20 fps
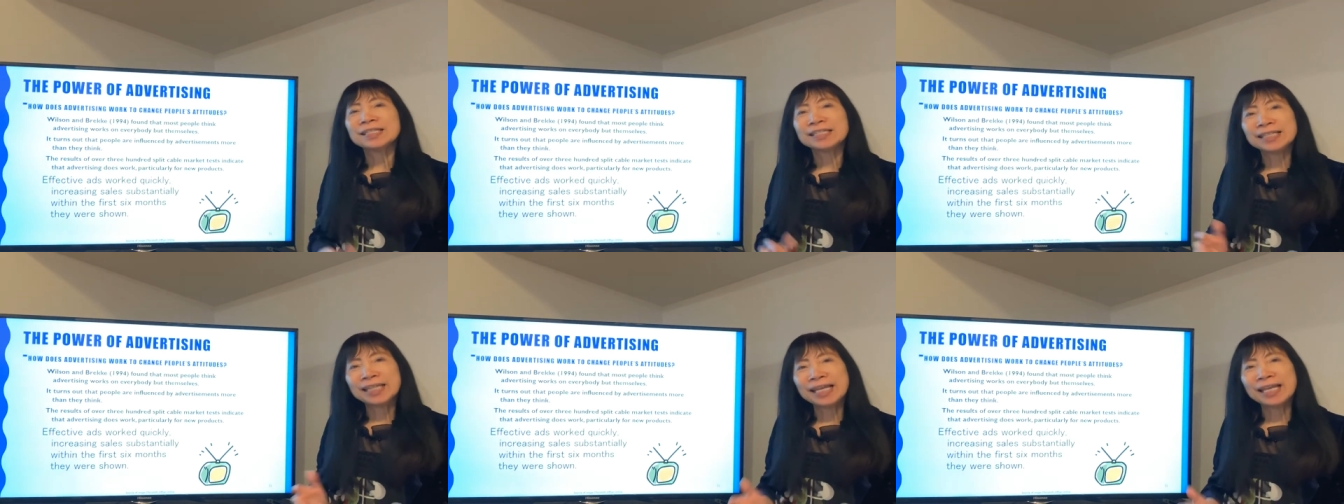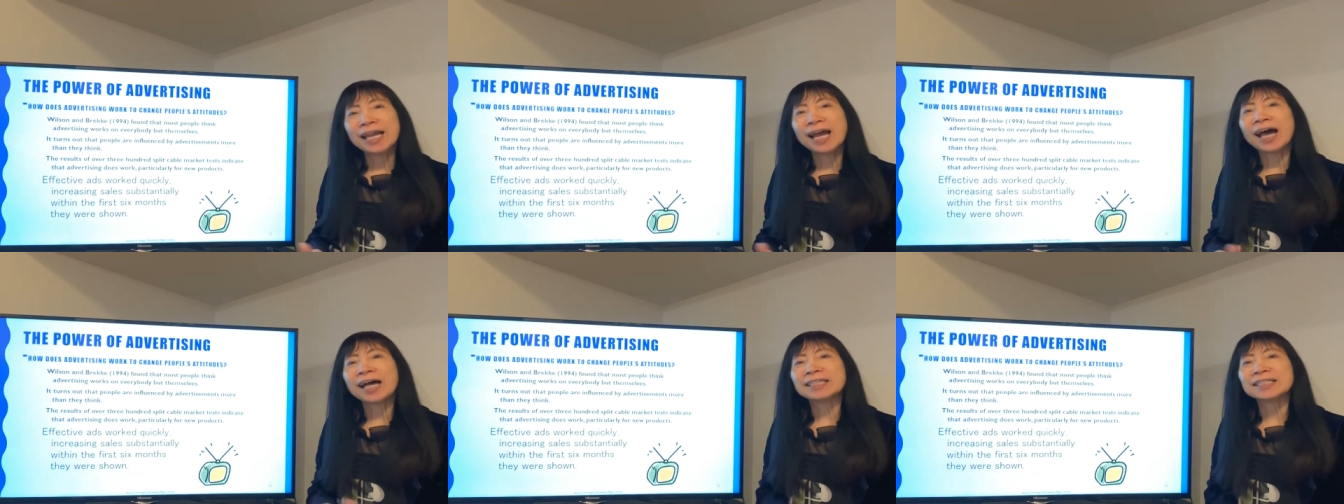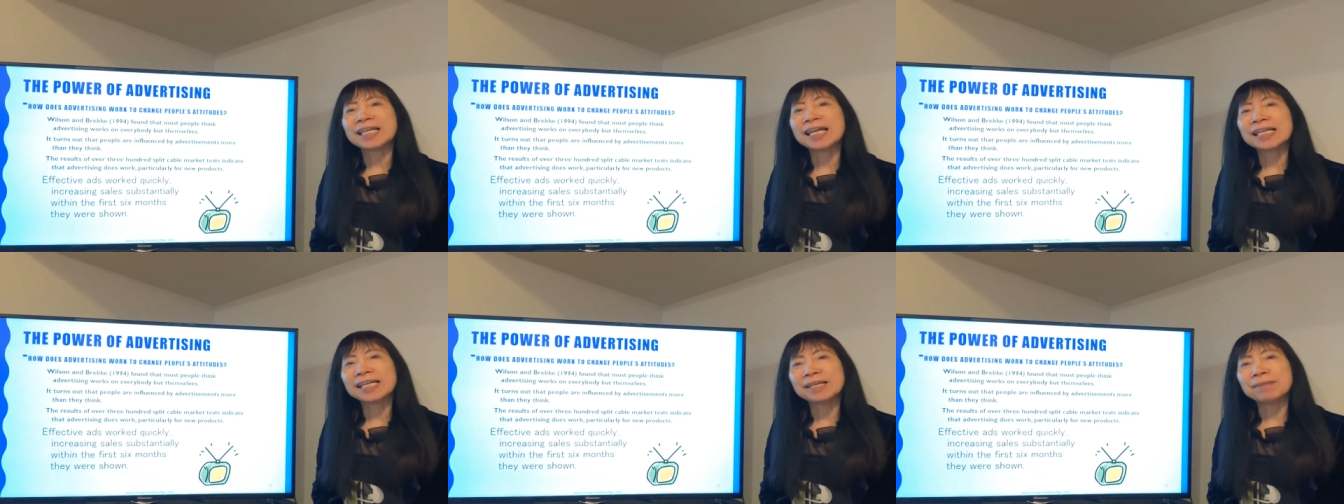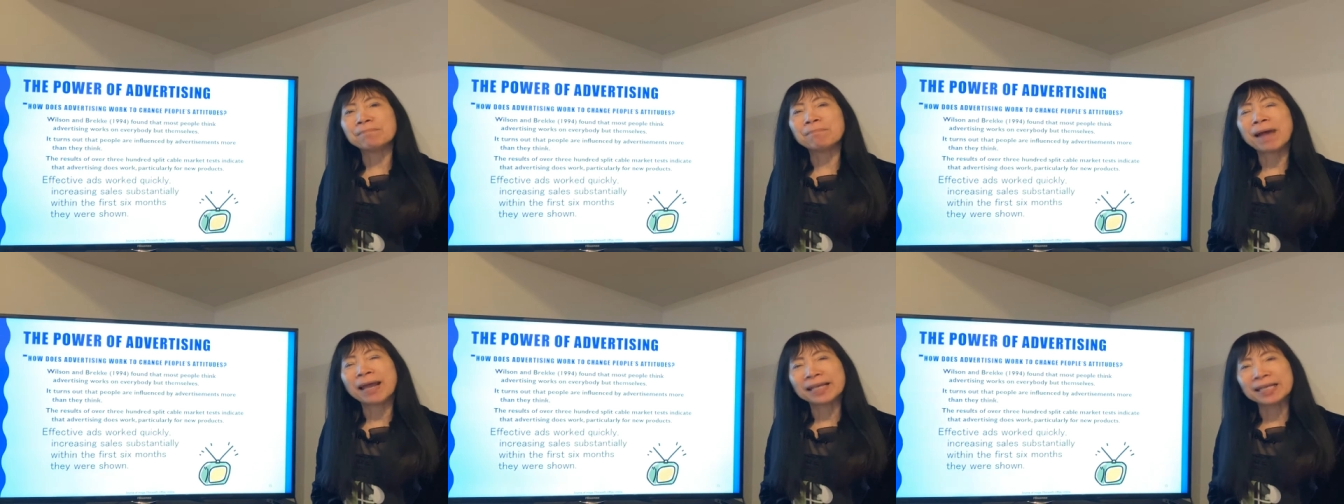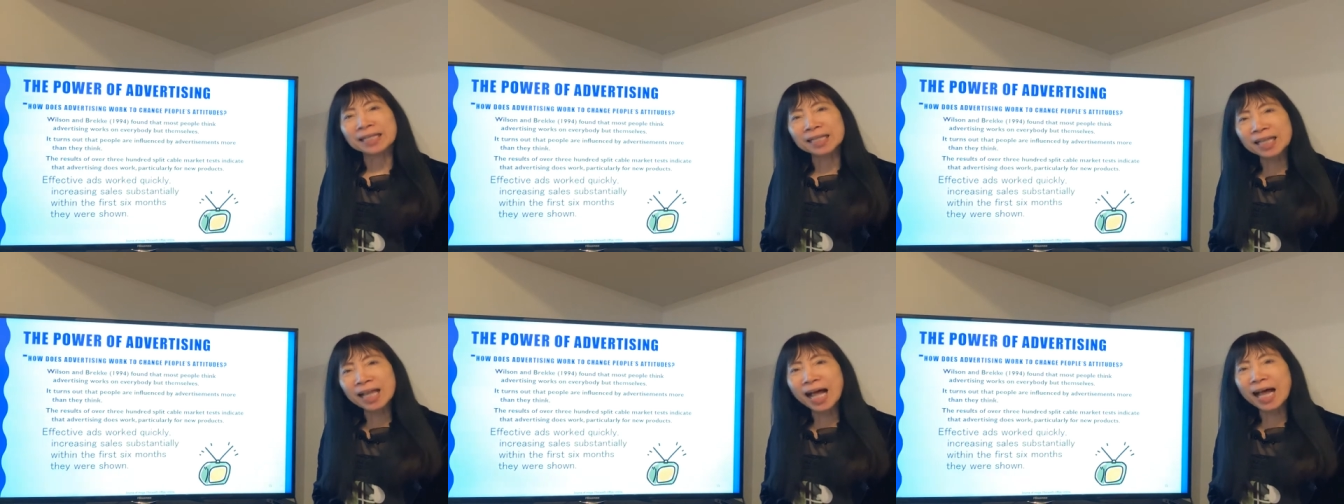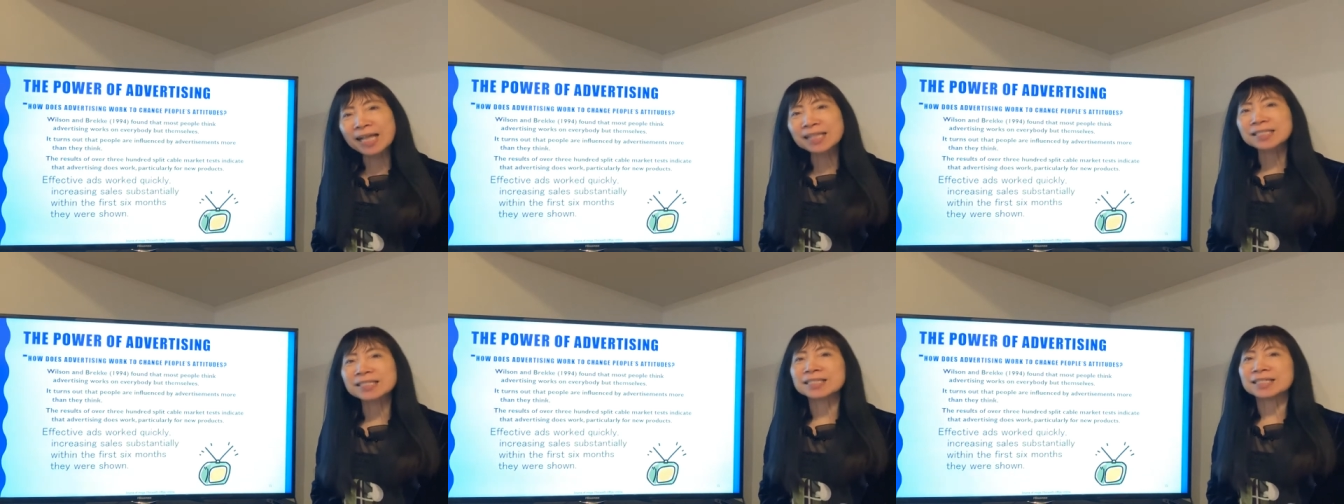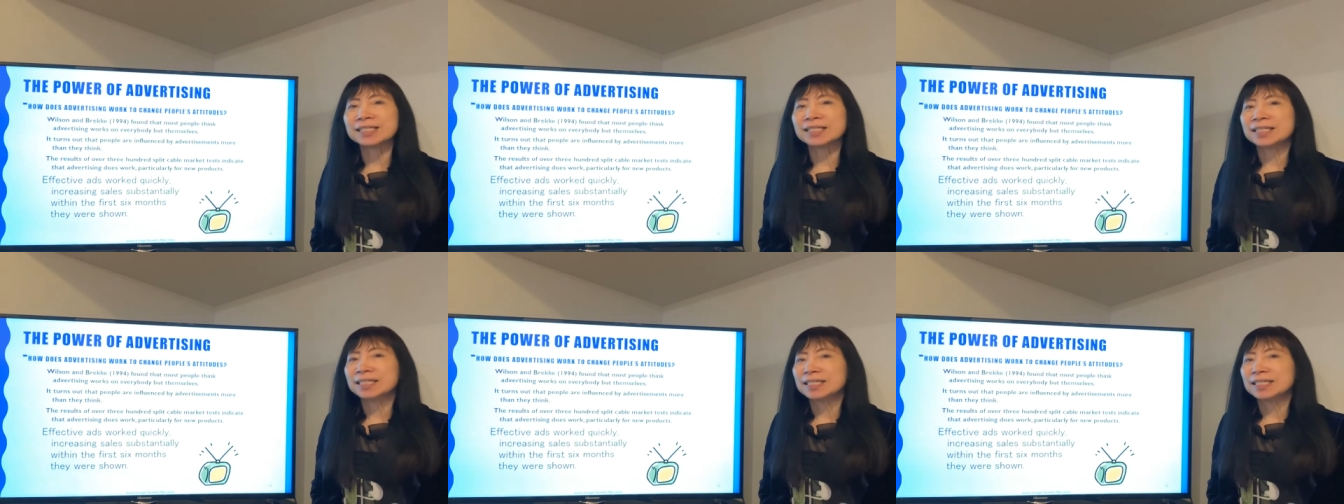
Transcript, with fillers: They are taking my class